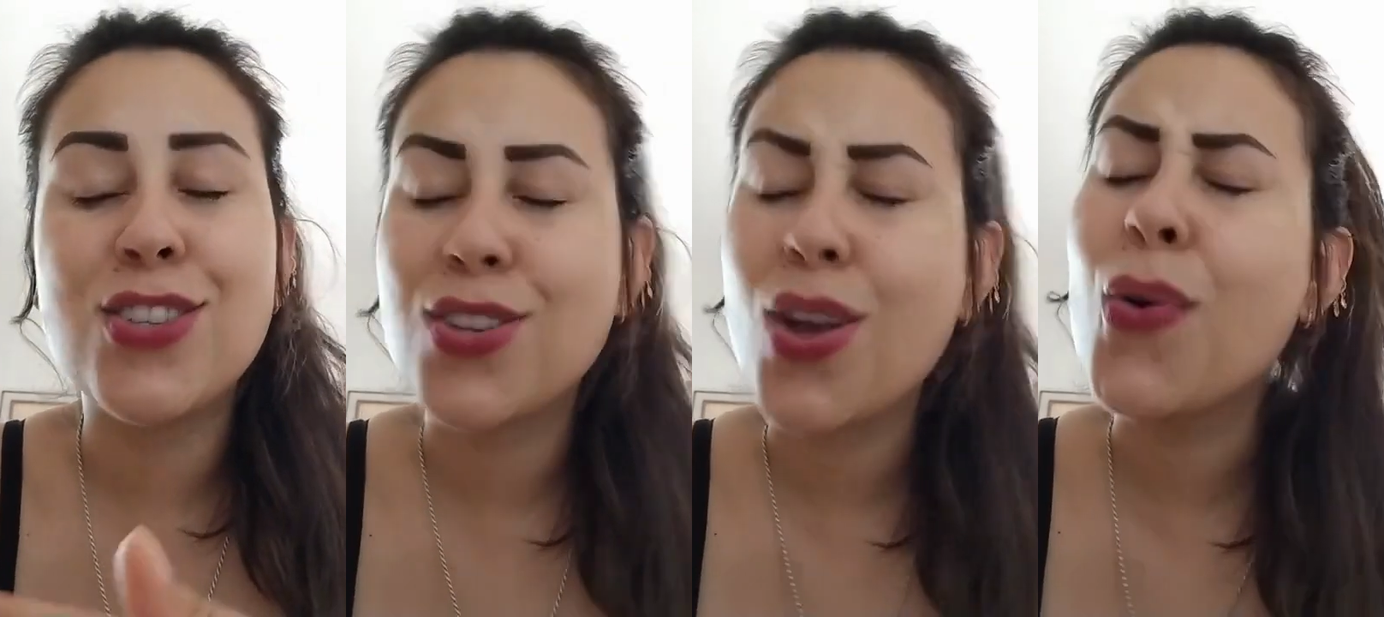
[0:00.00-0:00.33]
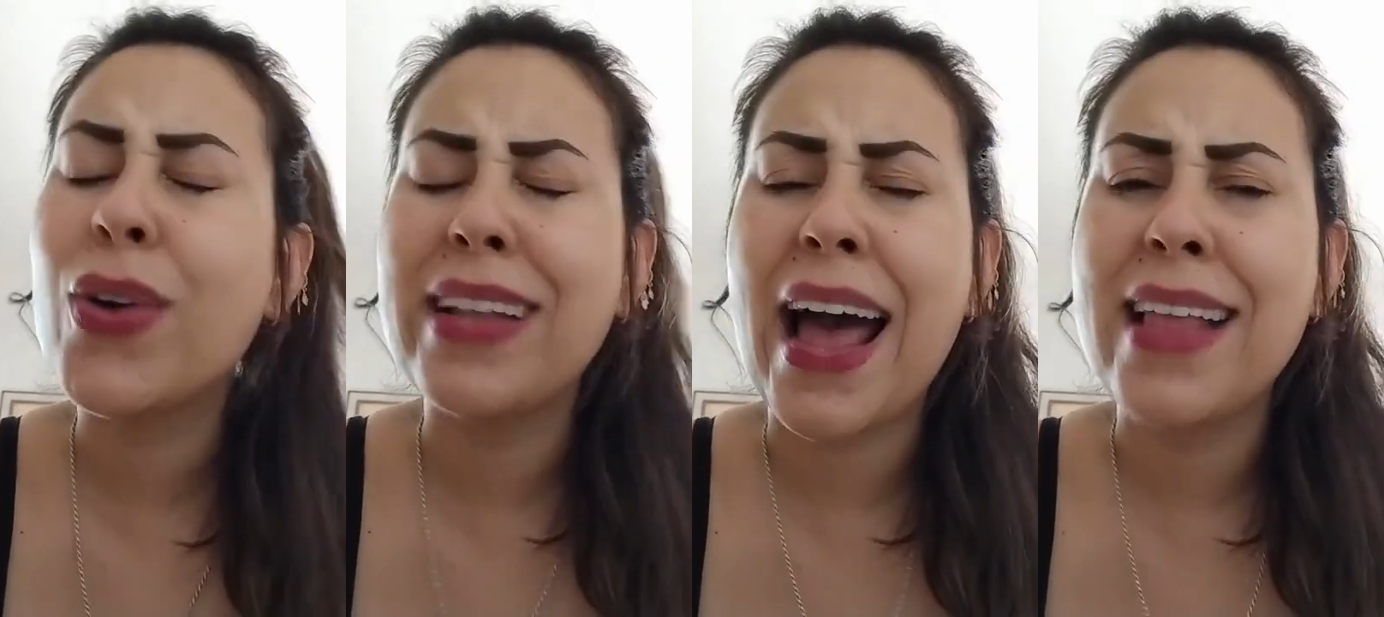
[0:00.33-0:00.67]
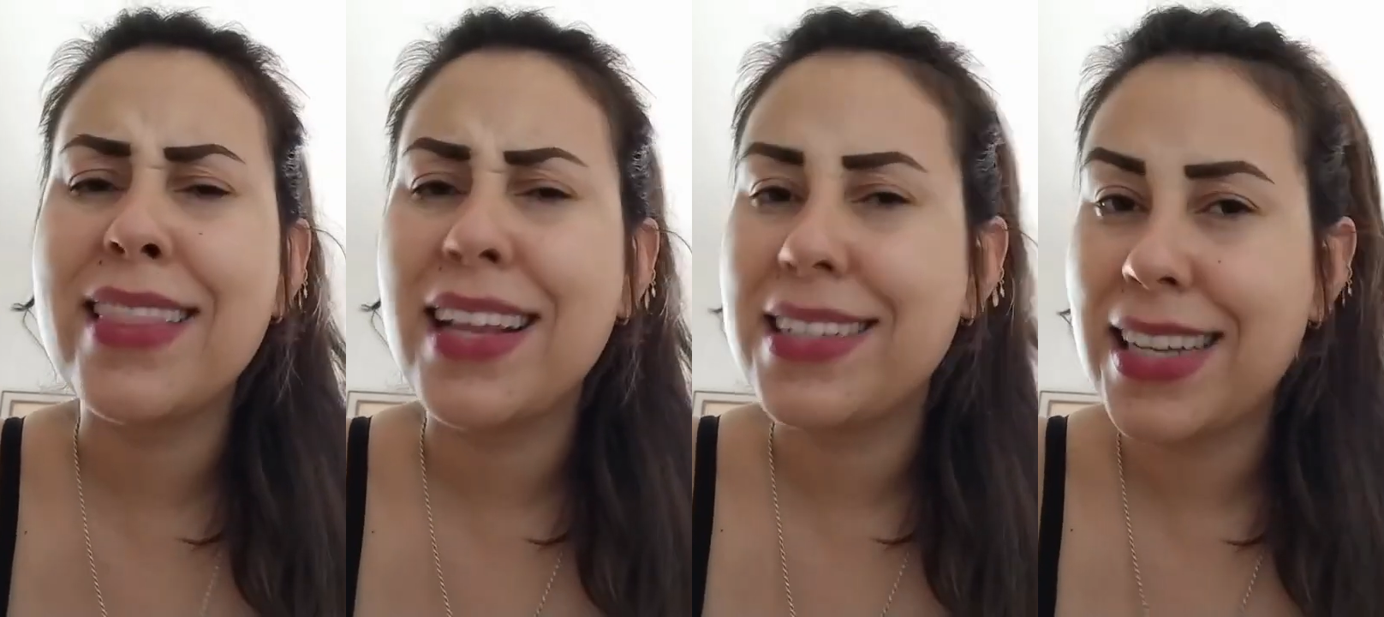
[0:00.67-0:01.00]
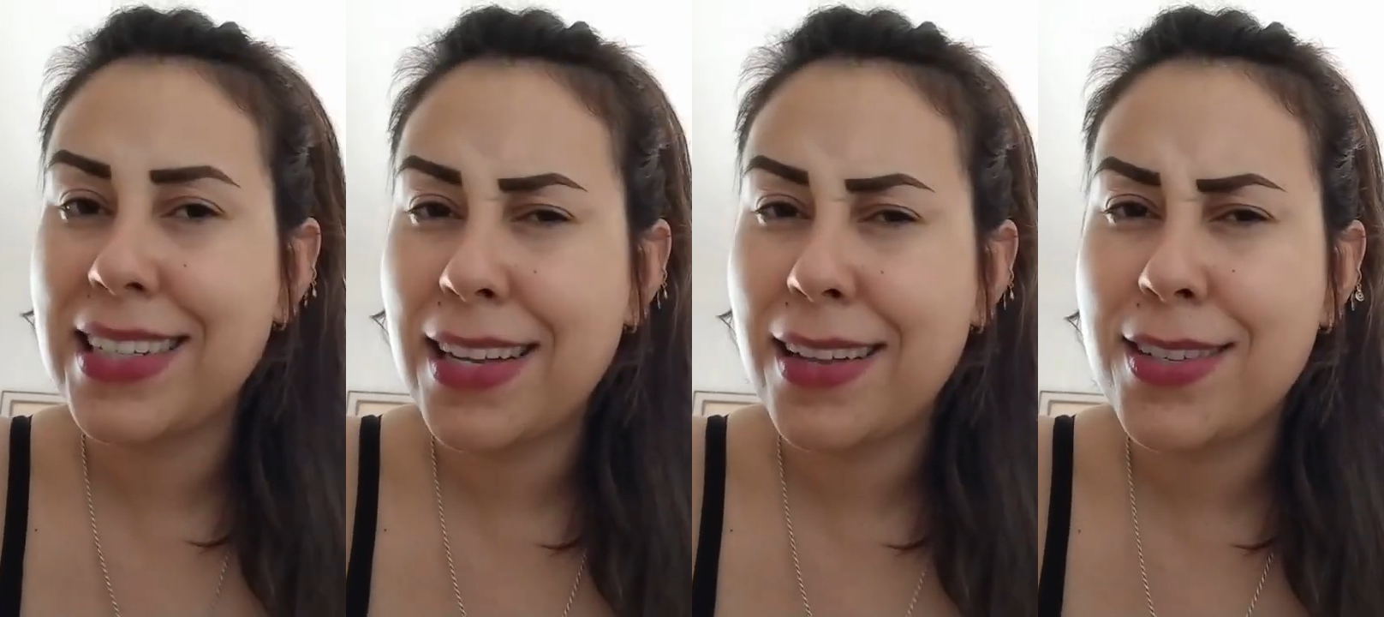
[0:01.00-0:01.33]
so glad that
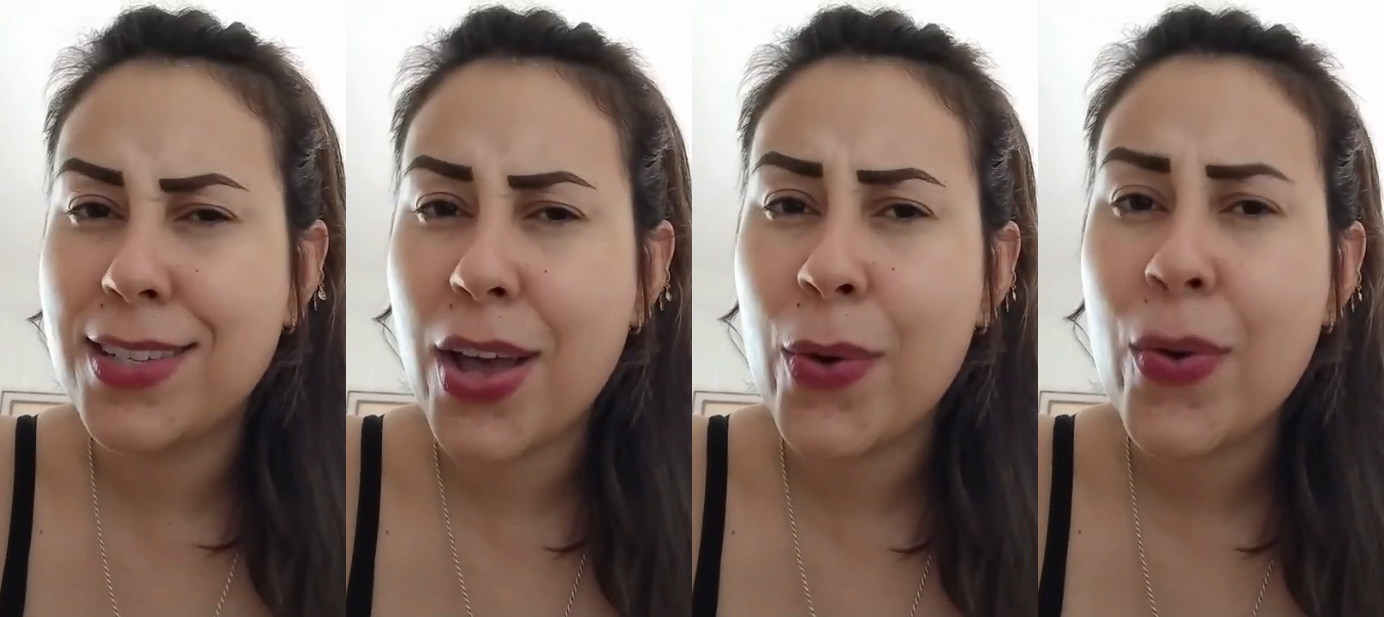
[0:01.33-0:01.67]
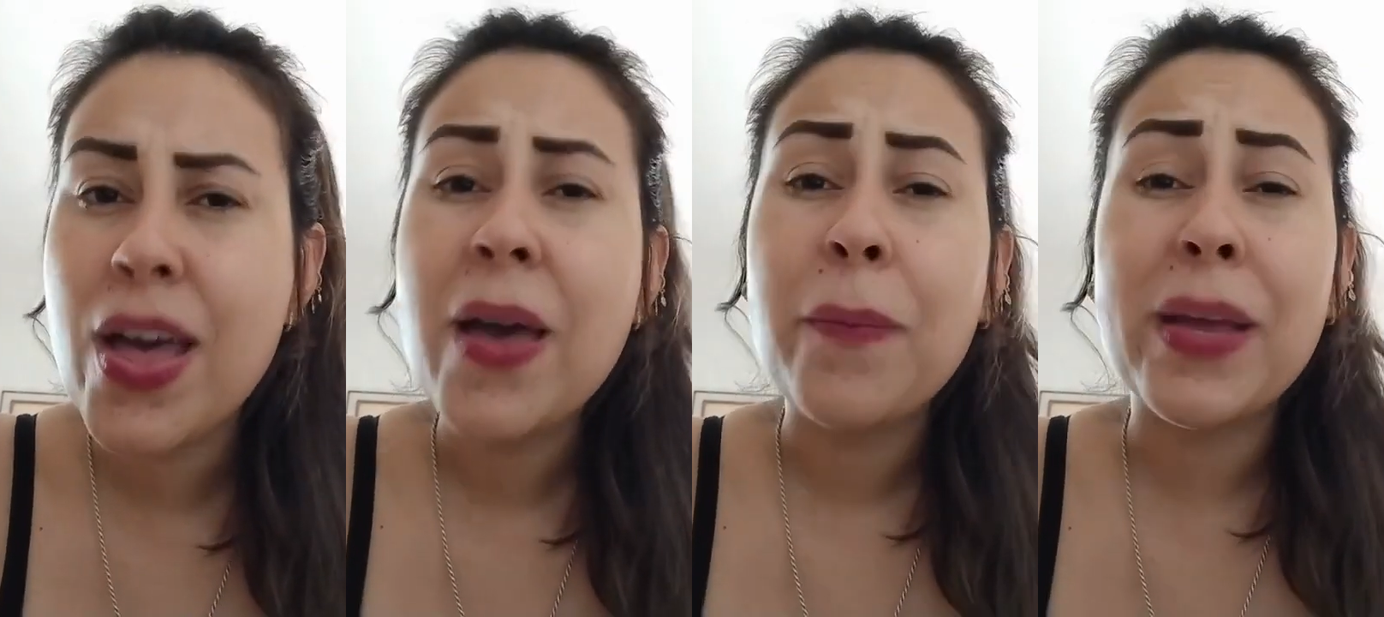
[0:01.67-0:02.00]
they did so